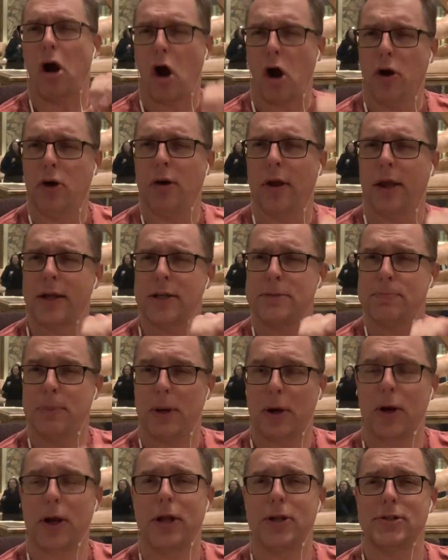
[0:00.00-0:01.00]
aren't
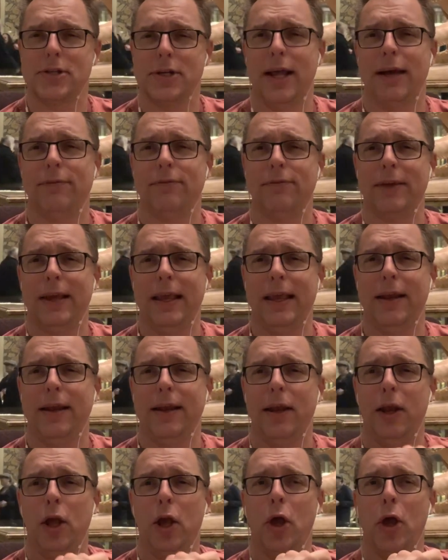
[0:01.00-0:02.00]
experienced enough
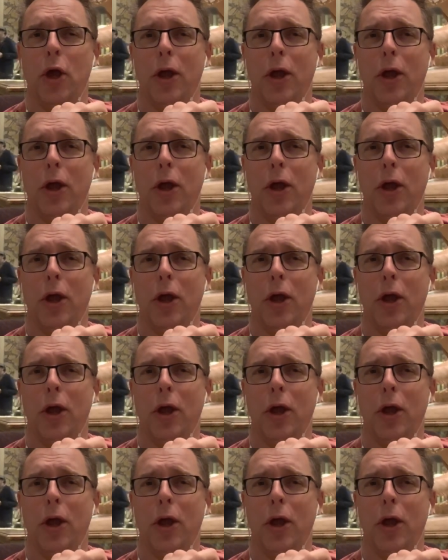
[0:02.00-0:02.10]
in